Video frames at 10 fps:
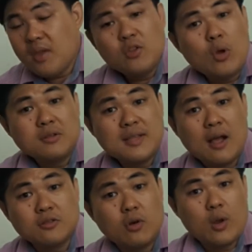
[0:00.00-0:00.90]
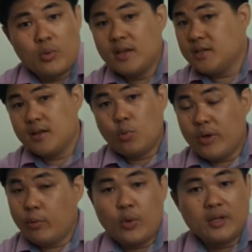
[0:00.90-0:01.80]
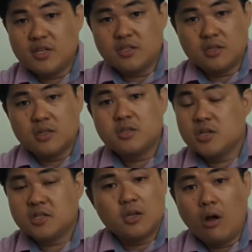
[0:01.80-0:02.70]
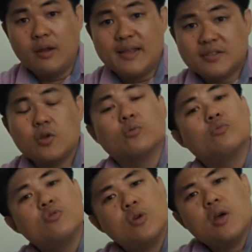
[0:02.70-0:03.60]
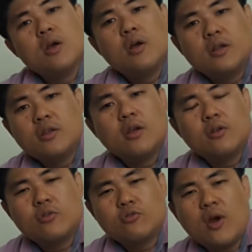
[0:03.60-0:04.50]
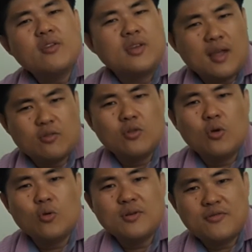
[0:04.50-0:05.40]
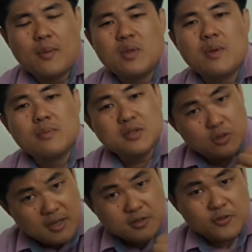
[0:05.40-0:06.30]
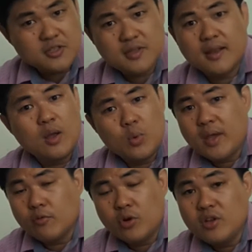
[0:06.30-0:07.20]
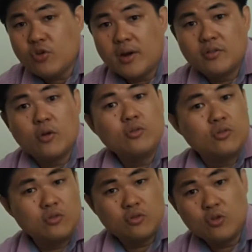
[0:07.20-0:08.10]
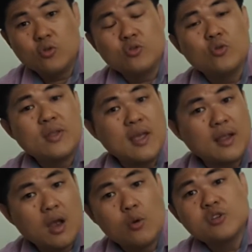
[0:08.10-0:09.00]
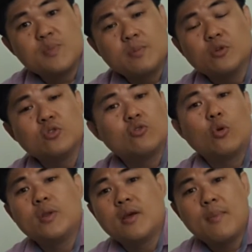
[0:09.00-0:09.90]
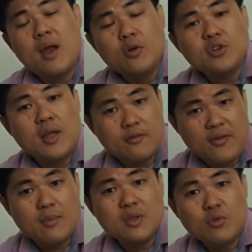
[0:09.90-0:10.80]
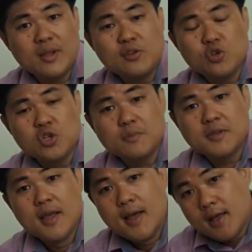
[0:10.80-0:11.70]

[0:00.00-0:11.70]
think to ourselves, all right, we are the, we're, we're just, just the colleagues. No. Try to get to know the family members. So that's the first thing that we can really try to do, do to encourage people to grow in their marriage and family relationships.